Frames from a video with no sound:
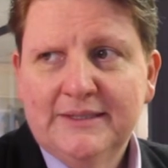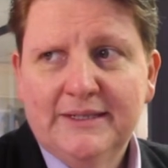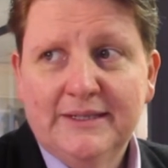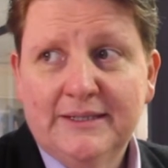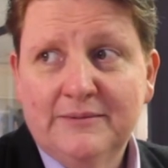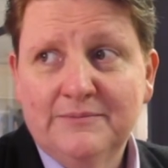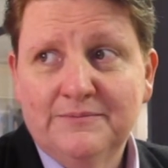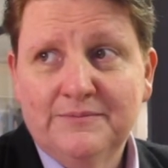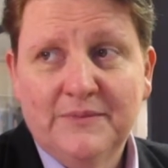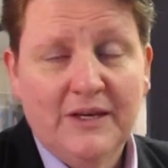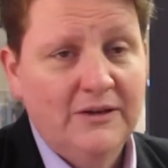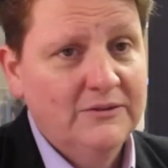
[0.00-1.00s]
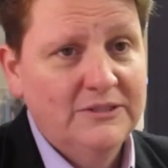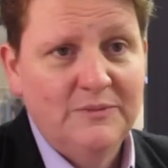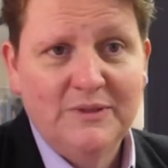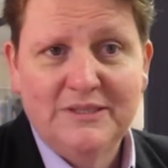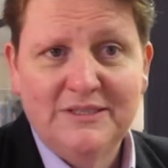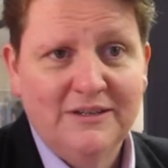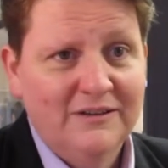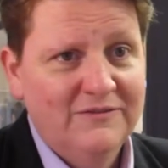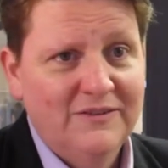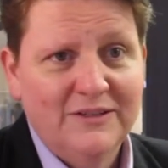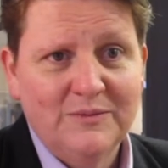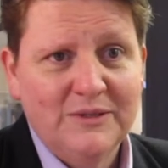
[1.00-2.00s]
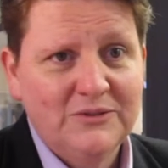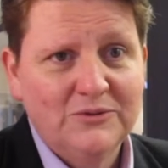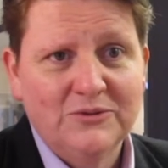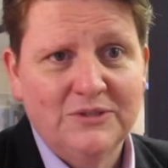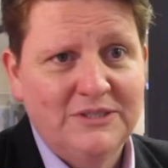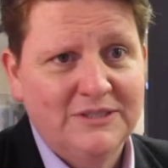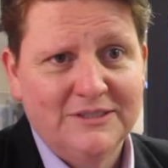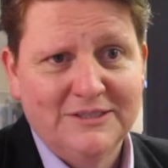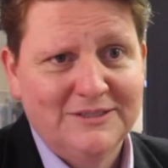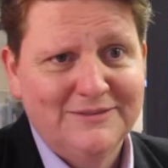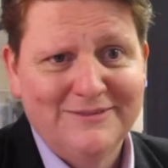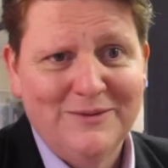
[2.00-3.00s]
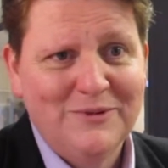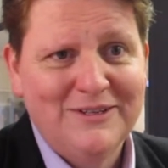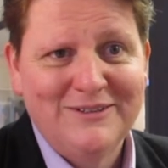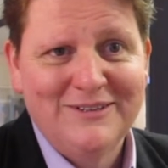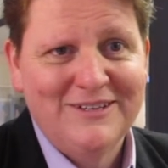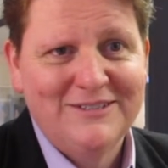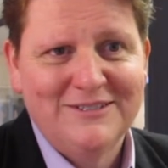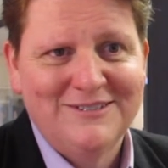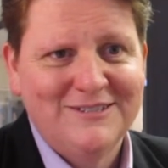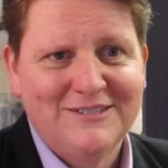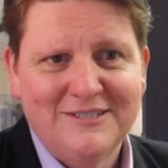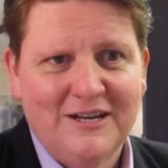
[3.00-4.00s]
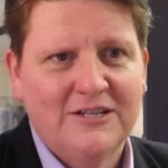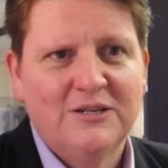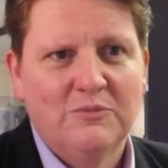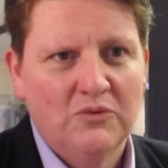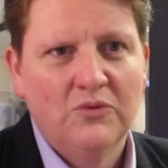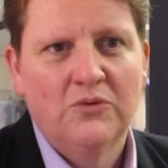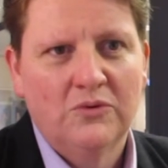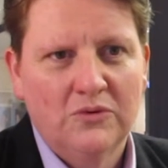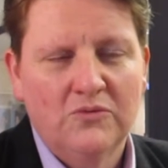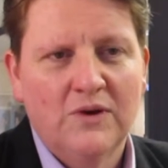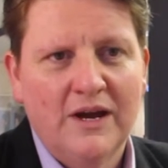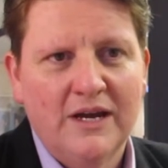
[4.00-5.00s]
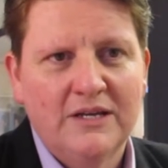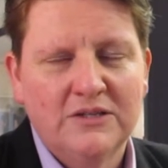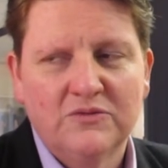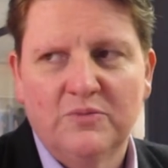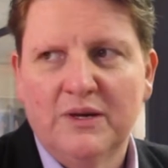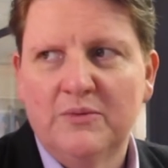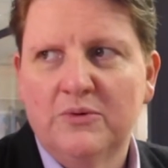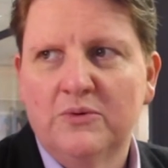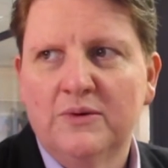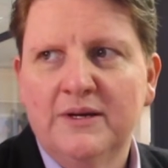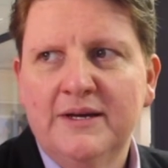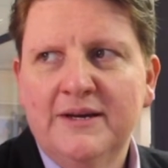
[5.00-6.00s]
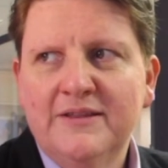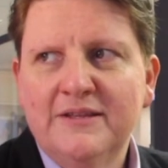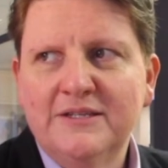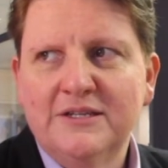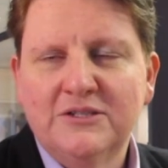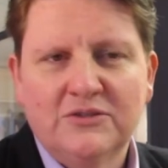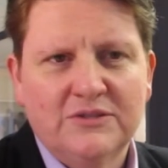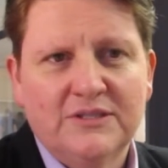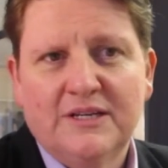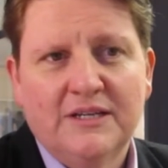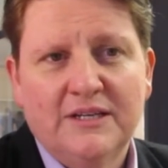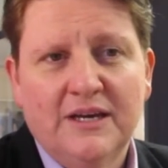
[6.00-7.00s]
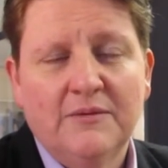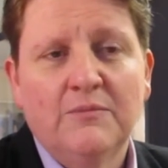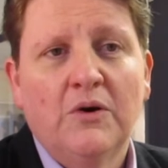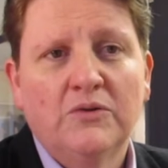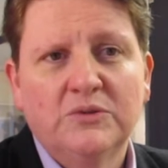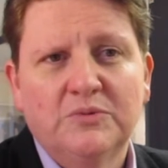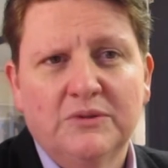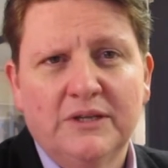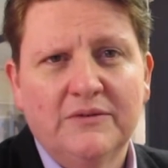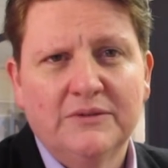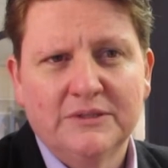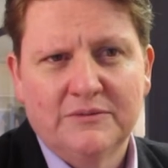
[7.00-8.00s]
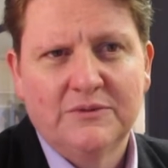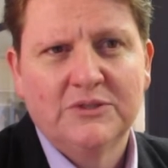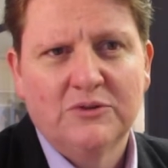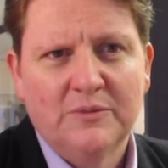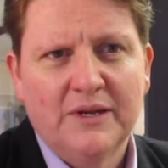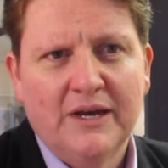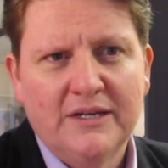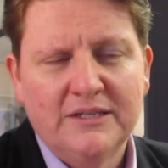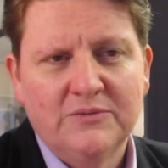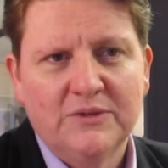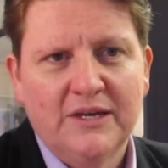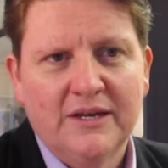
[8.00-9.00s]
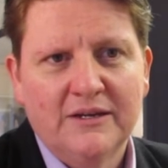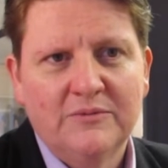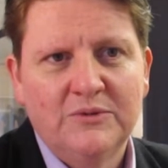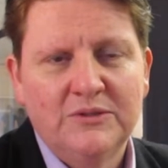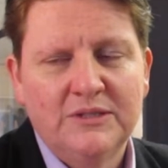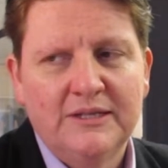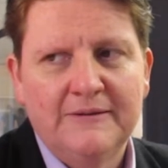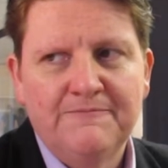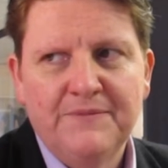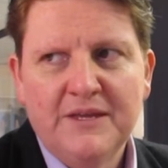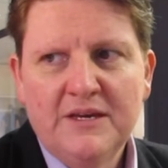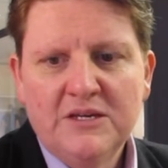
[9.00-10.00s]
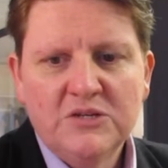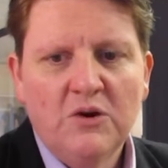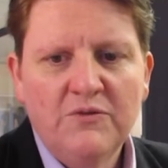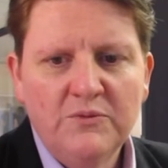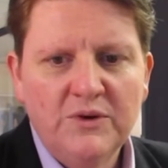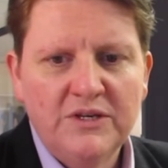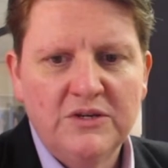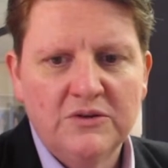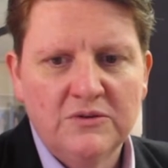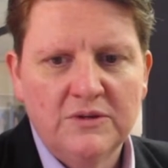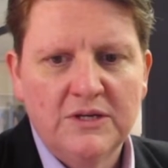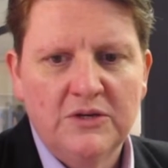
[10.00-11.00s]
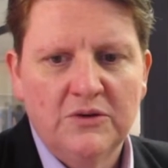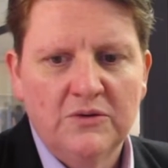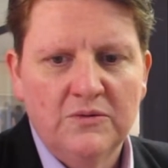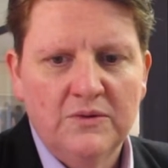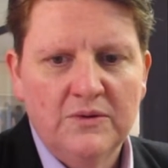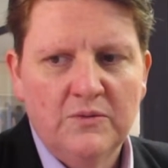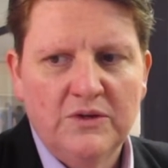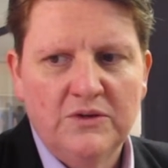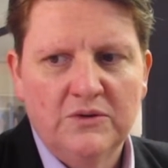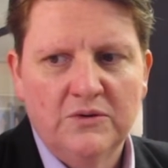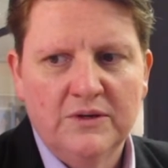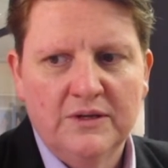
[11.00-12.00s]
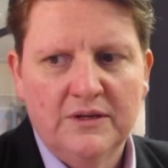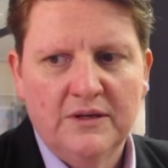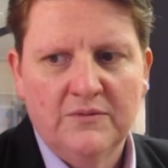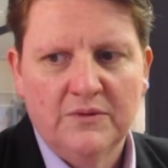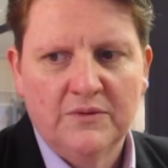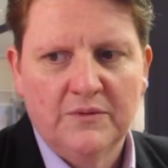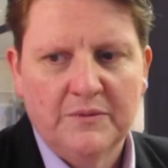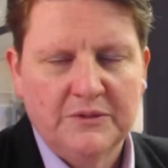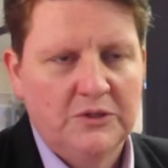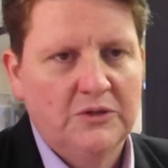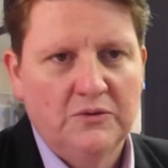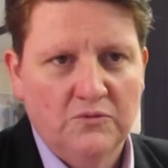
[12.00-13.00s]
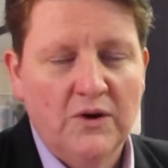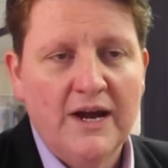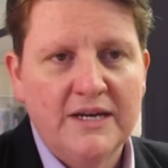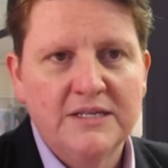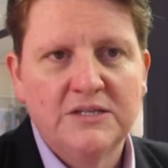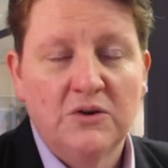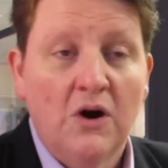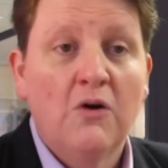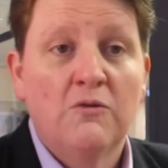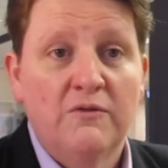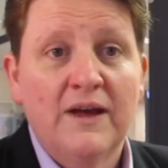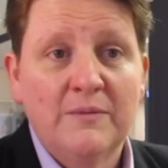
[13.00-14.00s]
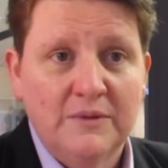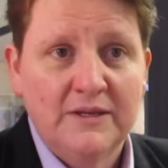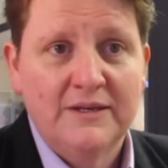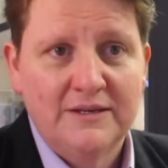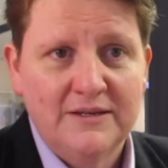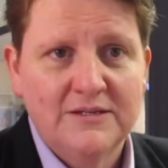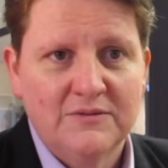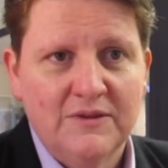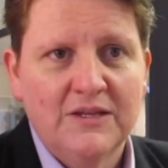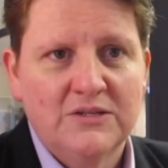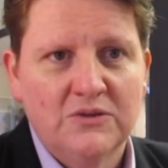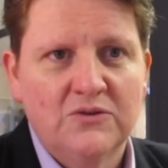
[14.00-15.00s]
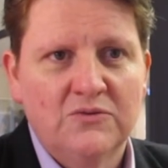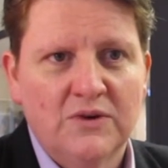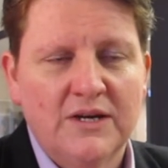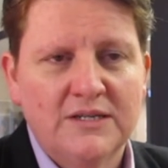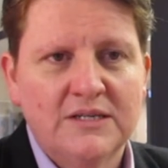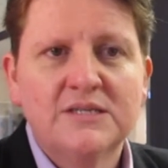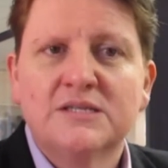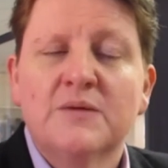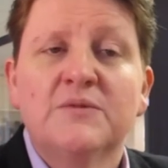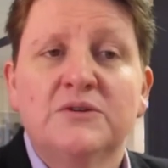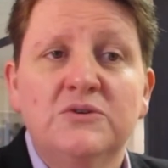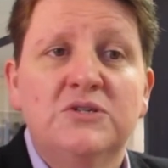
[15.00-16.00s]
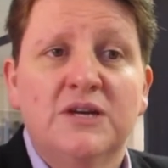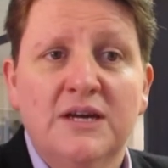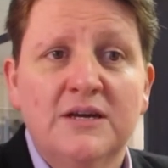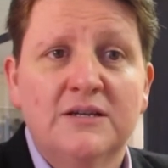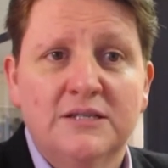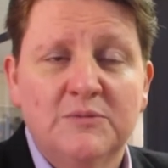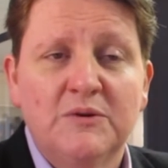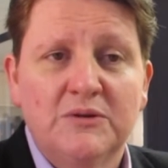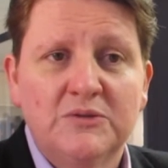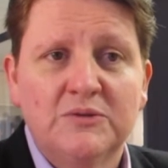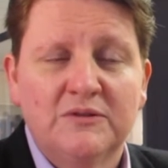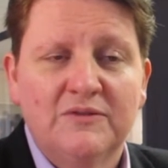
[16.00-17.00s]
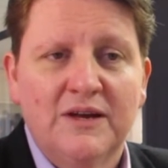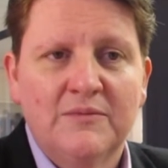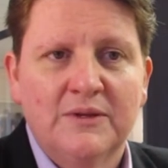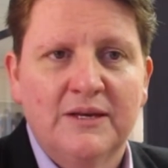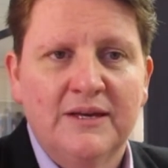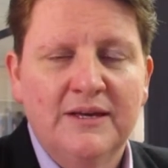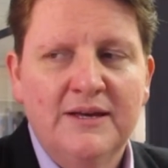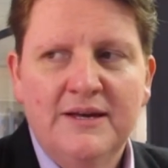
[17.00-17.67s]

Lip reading: LGBTI fundamental Christians. I mean, there's just such a broad range of people that can get multiple levels of discrimination within our community. So often when you're of a certain race, your whole family is of that certain race. It's something you share and experience with your family.